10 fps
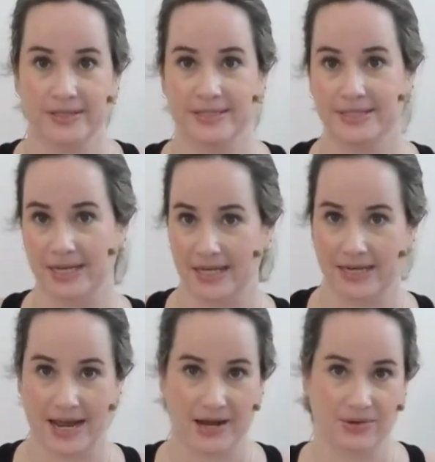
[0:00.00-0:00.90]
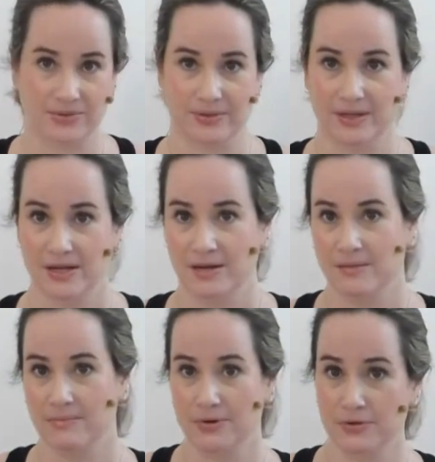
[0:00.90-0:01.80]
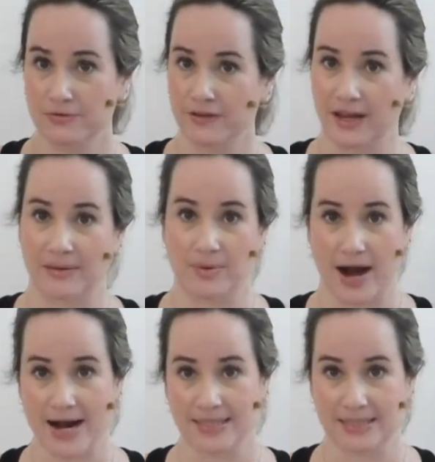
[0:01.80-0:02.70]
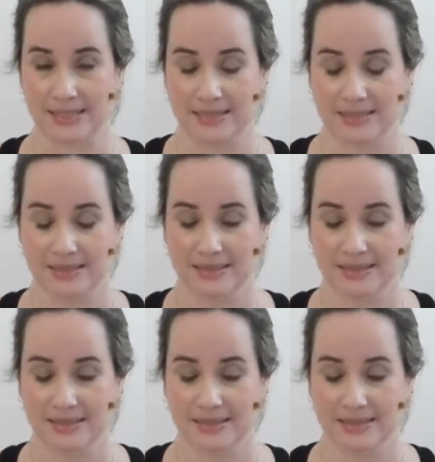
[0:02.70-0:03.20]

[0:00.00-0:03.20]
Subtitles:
sitting down, moving practice.